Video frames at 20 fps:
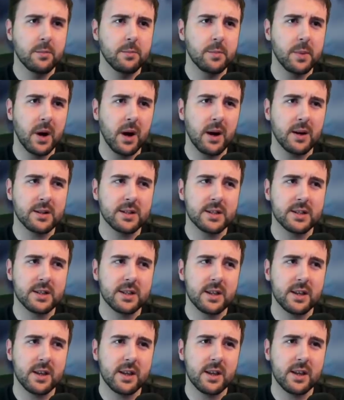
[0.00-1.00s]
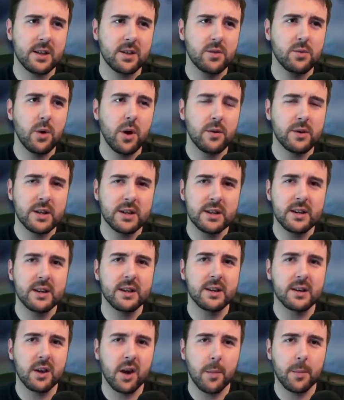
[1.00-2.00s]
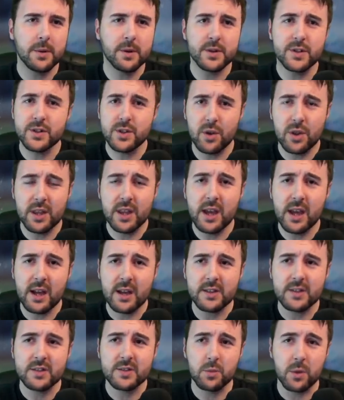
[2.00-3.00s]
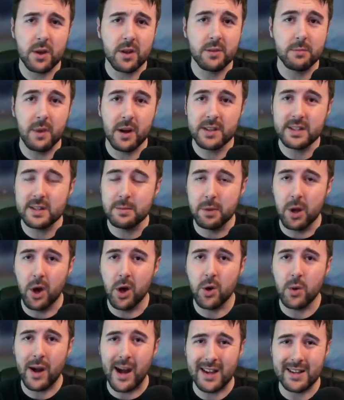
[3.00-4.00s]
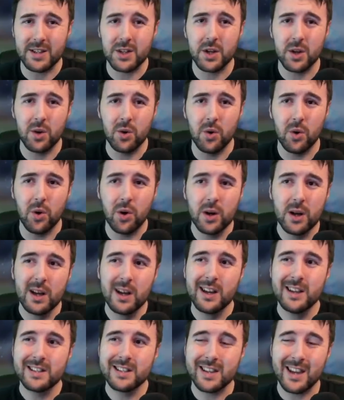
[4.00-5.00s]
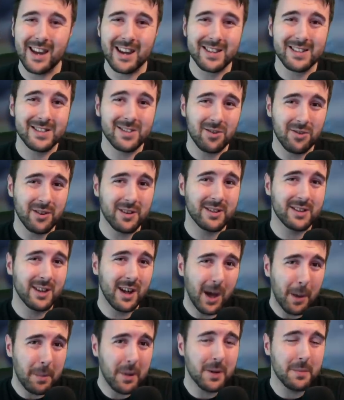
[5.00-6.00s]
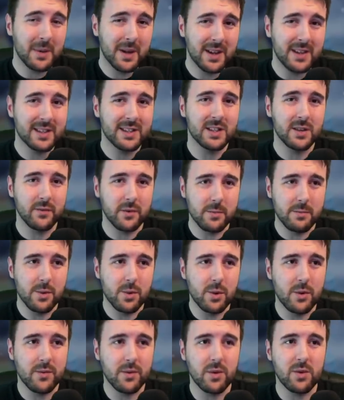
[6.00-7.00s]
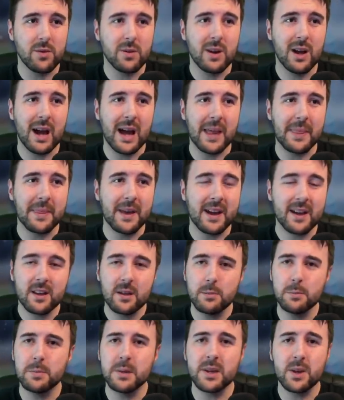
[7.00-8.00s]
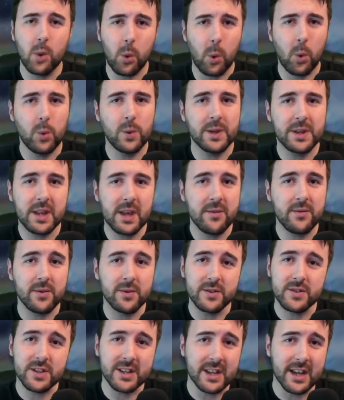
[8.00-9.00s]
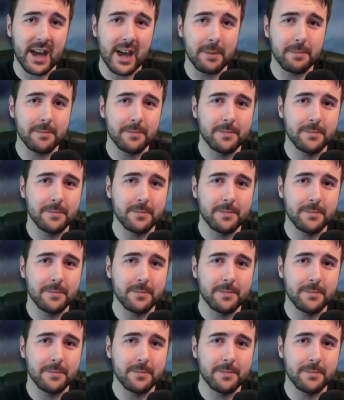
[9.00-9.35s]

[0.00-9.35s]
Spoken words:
But you only need a couple of solid hits with Mighty Blow and Claw to get a solid couple of pieces of removal, and that can be all the difference in a game.